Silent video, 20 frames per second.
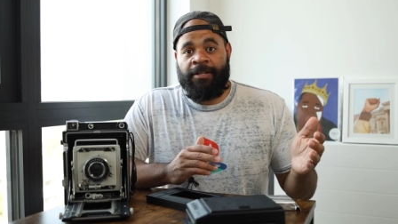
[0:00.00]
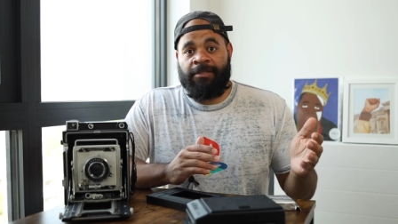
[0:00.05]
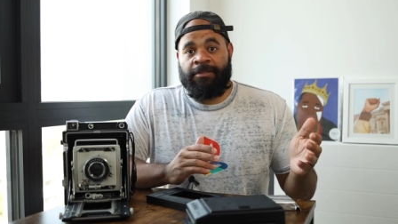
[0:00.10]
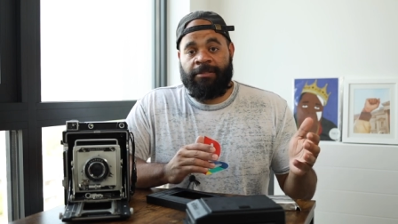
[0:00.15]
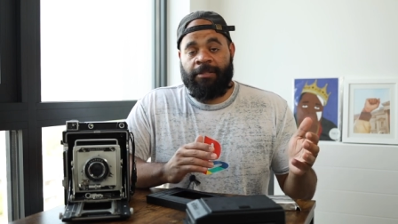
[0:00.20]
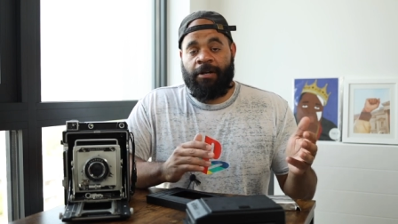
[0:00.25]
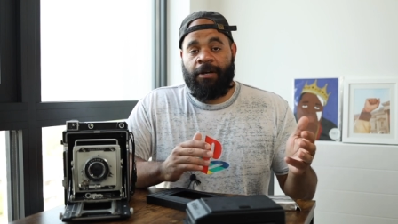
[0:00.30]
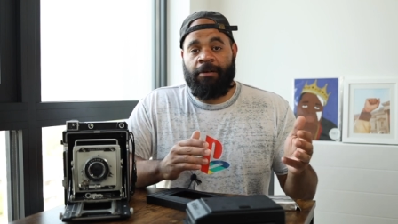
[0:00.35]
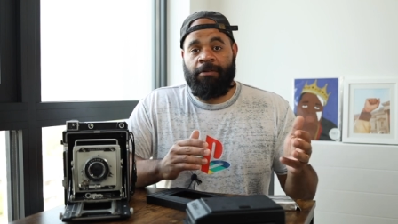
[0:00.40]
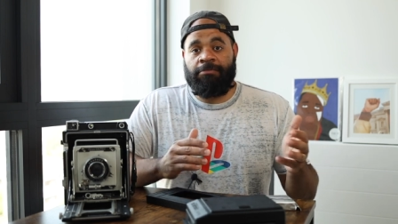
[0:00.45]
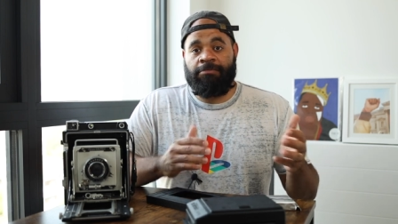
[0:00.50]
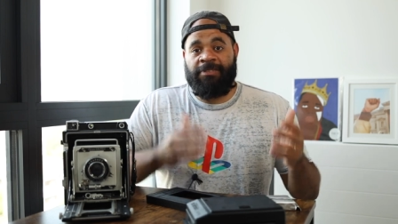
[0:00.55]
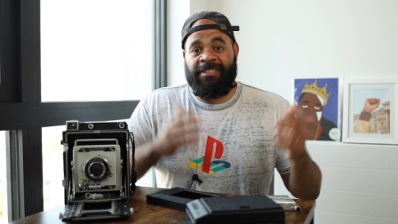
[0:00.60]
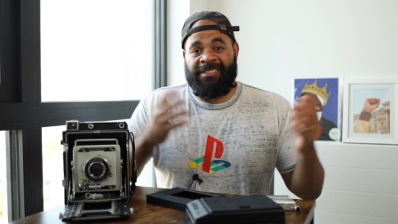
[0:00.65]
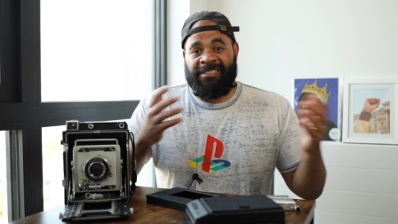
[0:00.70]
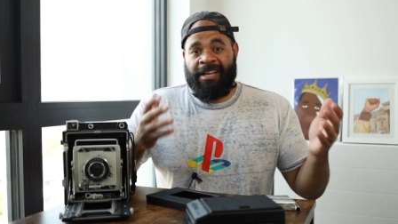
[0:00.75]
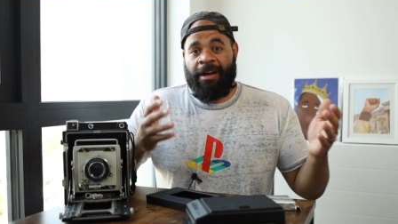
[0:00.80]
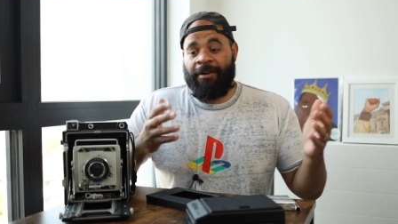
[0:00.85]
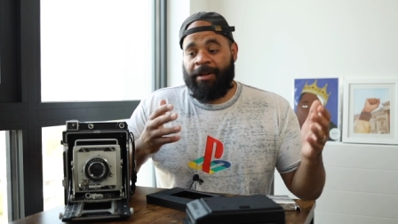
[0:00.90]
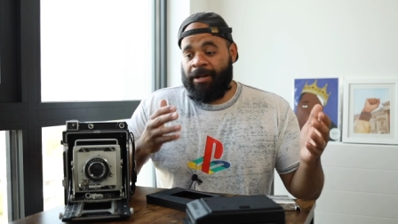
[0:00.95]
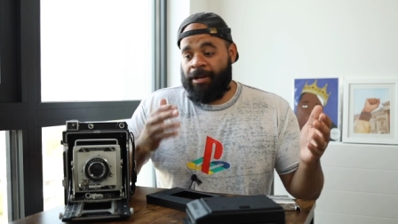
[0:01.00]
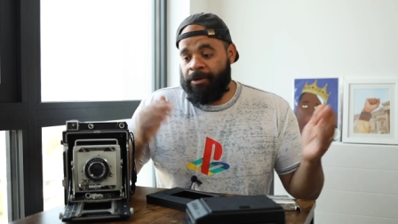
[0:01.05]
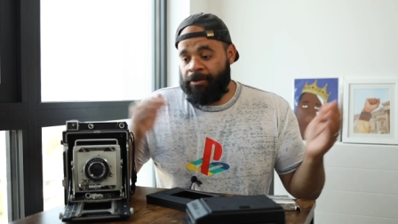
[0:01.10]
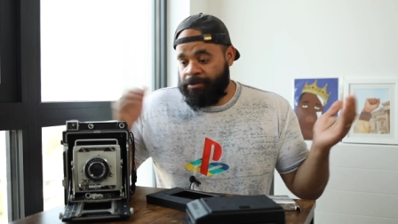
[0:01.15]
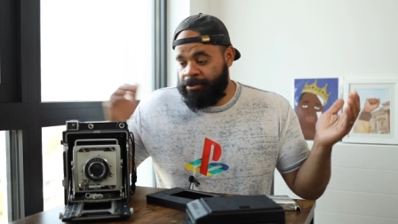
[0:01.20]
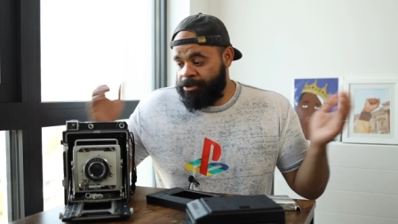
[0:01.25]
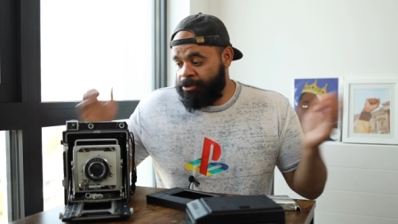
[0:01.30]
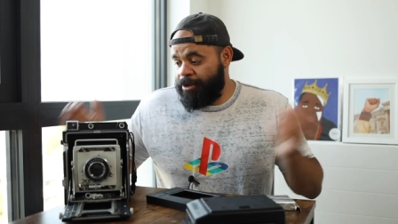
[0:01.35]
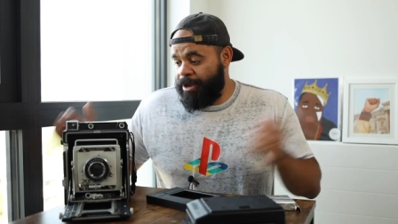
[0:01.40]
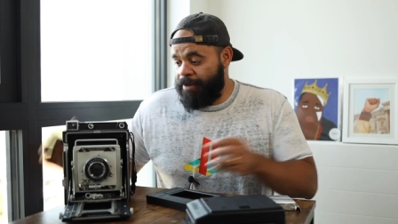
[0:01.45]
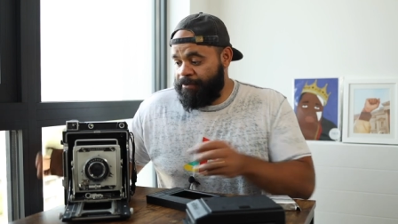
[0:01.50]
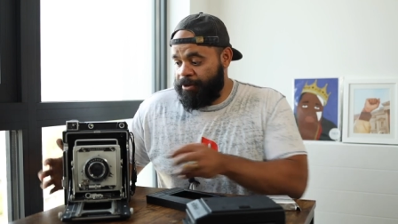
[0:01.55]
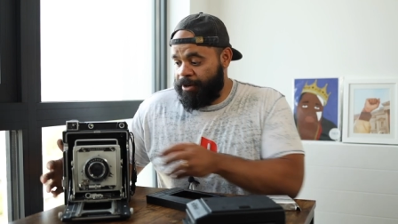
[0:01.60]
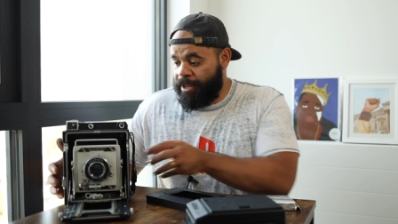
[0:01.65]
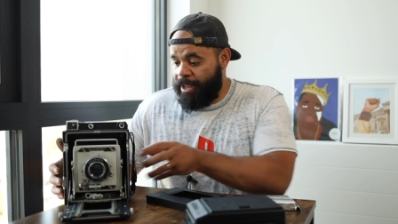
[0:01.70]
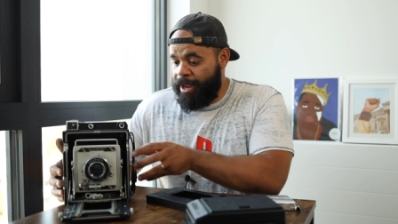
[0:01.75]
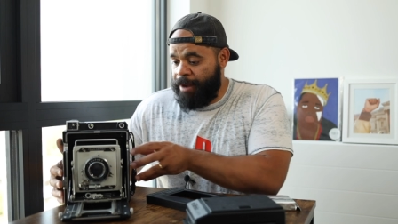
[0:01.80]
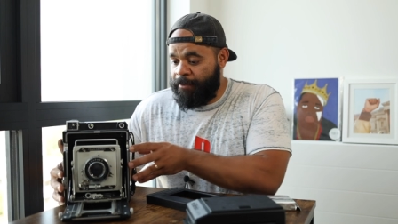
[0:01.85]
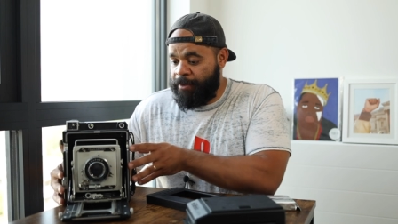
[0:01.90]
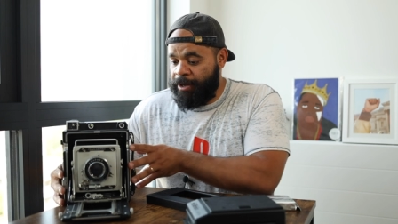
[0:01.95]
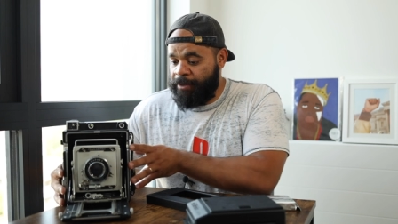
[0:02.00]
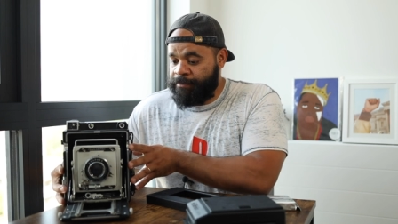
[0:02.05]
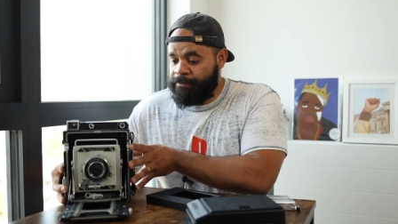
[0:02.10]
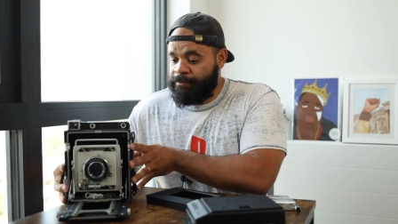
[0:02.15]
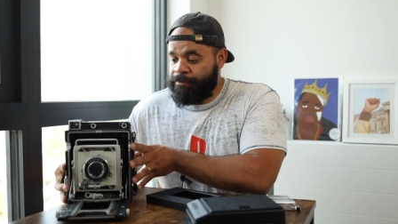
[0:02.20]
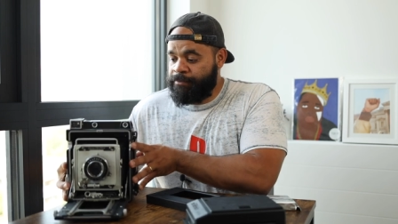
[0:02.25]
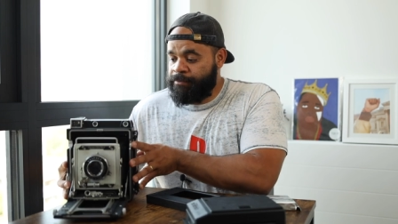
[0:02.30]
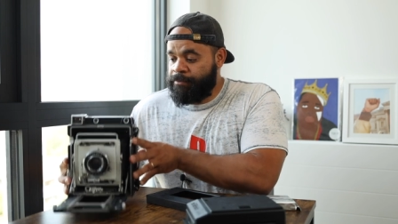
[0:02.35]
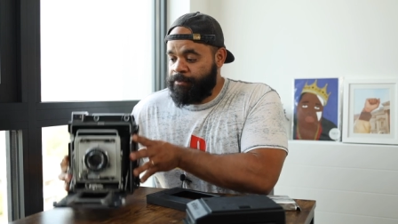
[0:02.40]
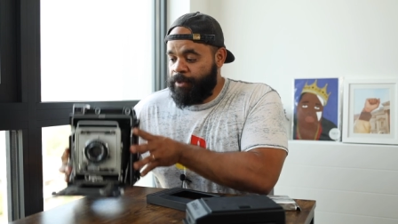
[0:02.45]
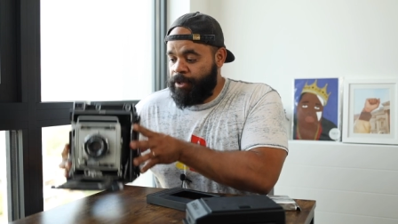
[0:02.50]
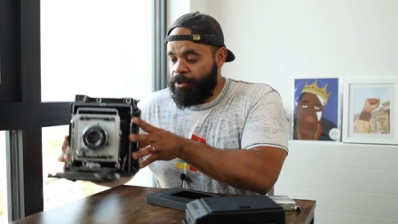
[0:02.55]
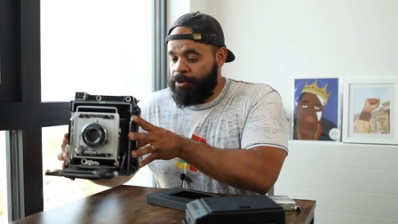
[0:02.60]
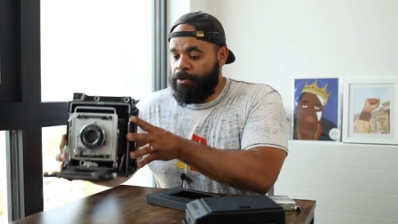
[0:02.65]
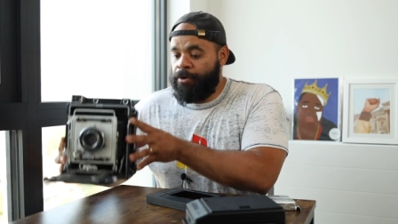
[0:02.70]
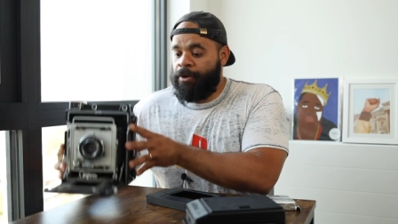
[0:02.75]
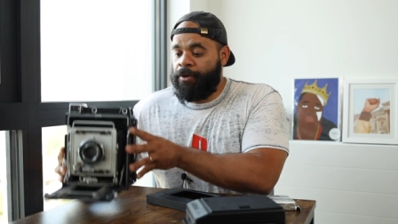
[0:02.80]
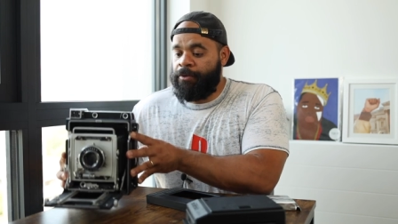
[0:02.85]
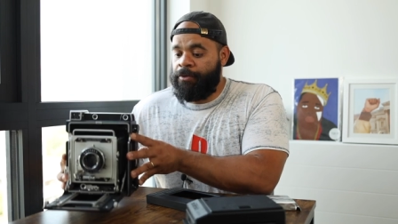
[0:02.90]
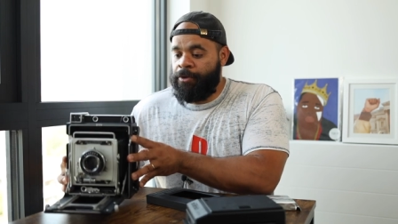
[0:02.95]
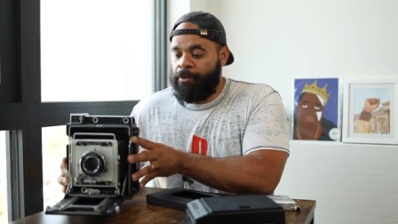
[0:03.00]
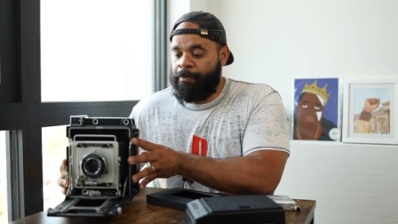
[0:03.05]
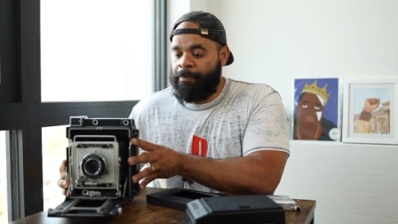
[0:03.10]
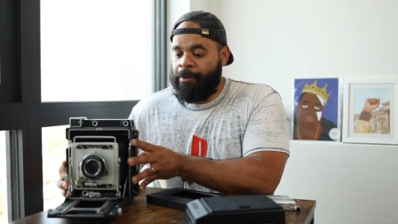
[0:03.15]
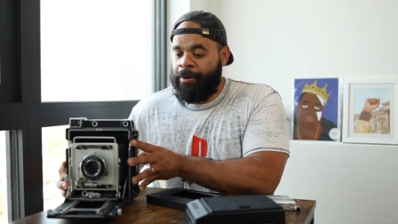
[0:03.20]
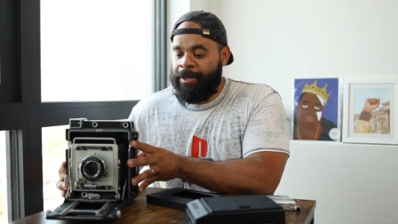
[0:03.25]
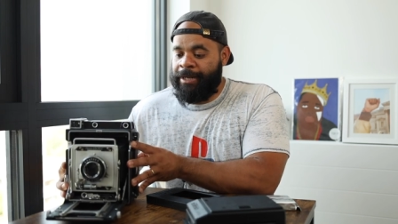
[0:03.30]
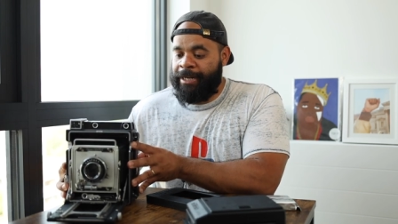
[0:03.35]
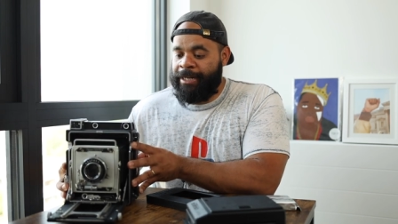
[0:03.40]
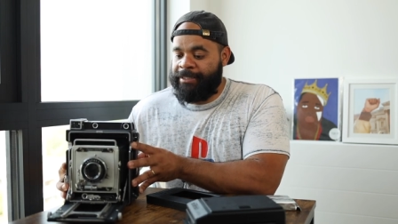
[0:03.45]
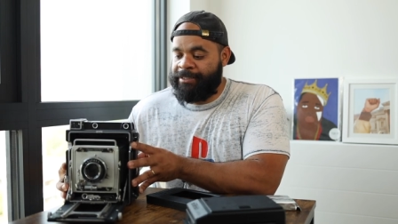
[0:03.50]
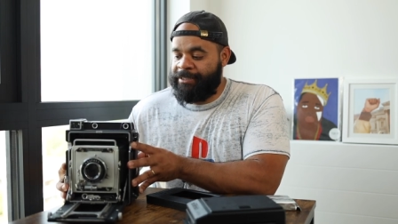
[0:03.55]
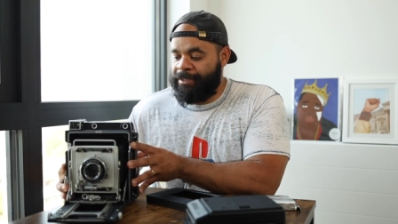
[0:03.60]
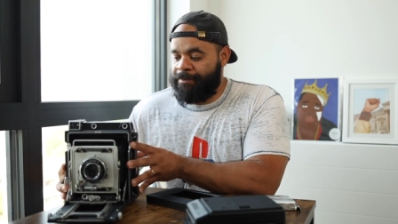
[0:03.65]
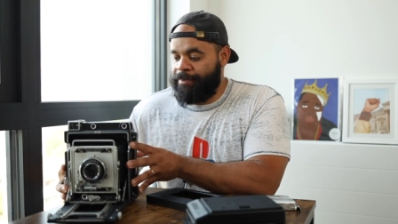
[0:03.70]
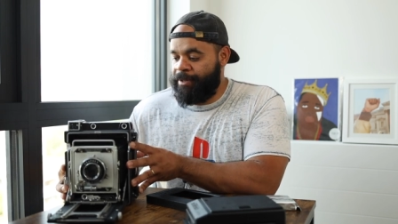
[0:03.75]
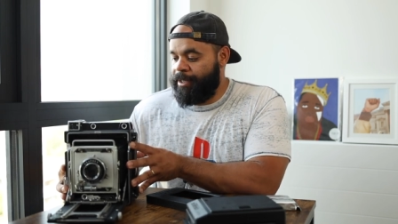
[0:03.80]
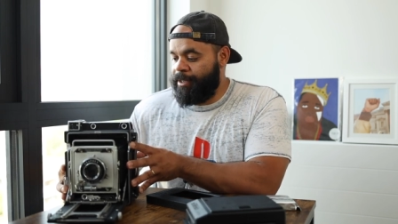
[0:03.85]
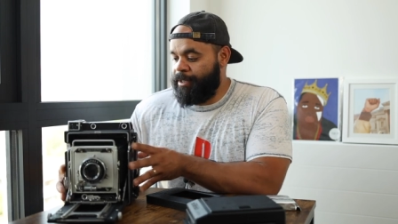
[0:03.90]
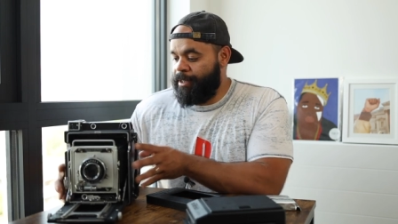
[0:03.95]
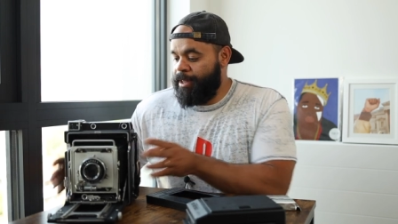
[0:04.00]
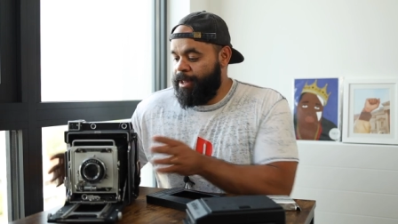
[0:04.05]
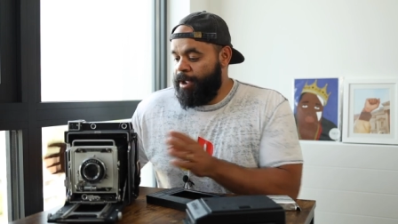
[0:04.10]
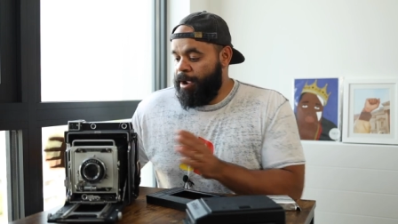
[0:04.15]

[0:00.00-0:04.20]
So this is how it goes. You have your camera, you know, you point it at something.